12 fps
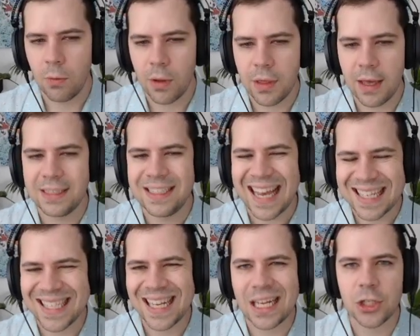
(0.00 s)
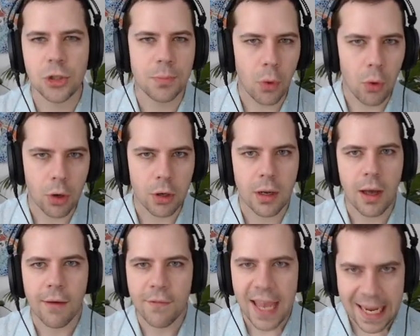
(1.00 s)
with a destination port
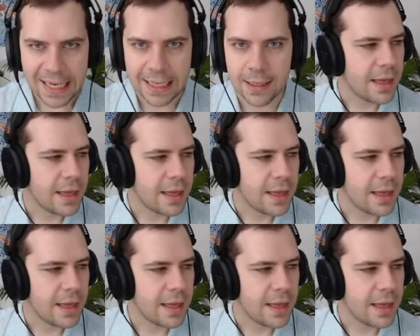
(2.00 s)
of 80.